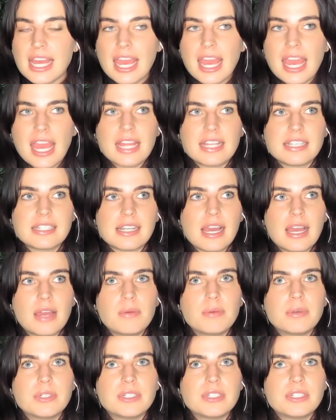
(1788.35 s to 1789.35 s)
and I
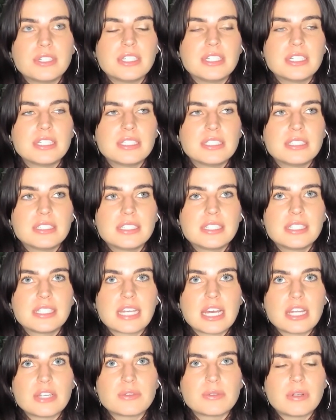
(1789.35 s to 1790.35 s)
would
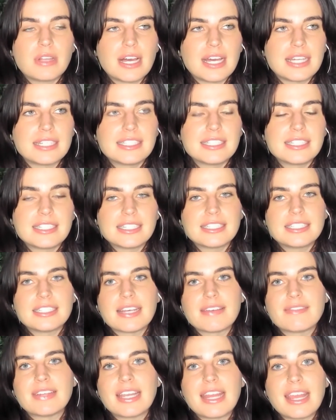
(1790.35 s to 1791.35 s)
schedule classes at
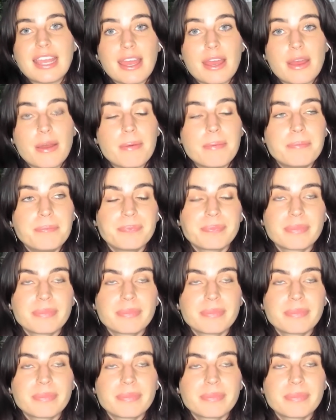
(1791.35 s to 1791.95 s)
7 a.m.